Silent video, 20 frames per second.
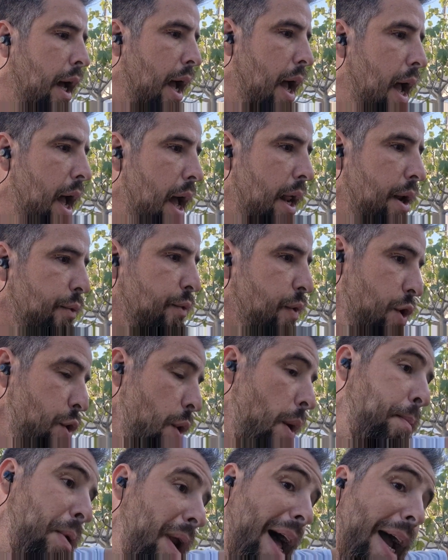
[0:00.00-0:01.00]
and when you
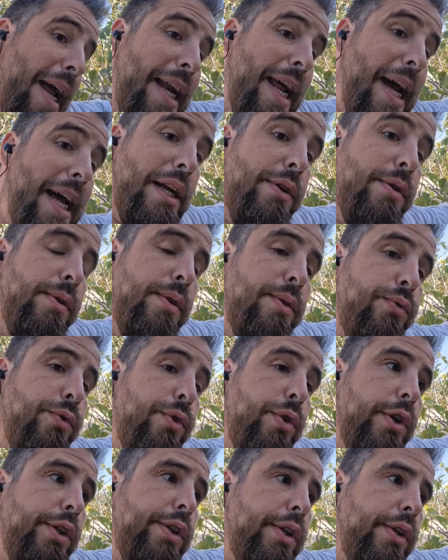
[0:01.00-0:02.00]
apply that to the
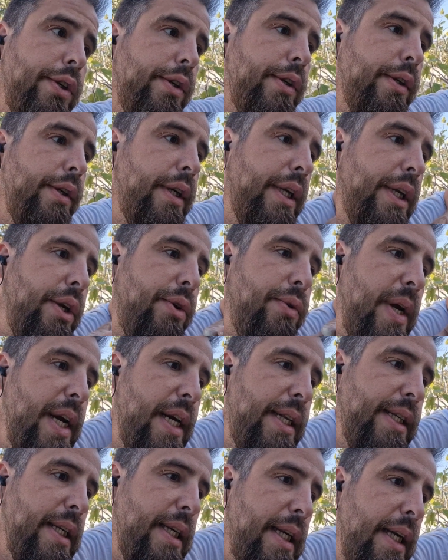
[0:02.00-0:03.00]
wood, it
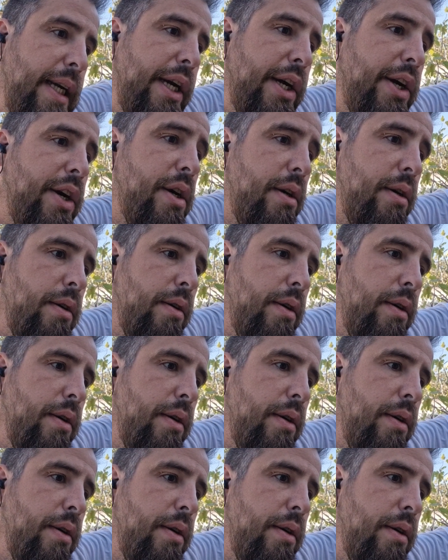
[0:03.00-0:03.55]
creates a layer.